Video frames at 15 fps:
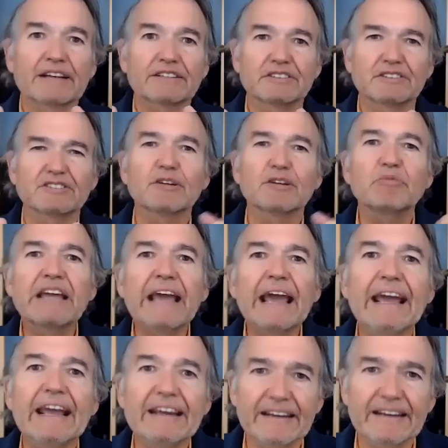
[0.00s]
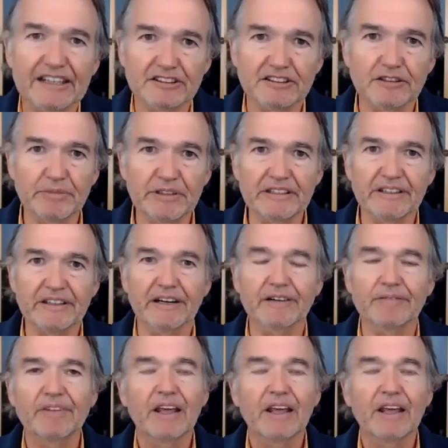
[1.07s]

Some gain has to be there.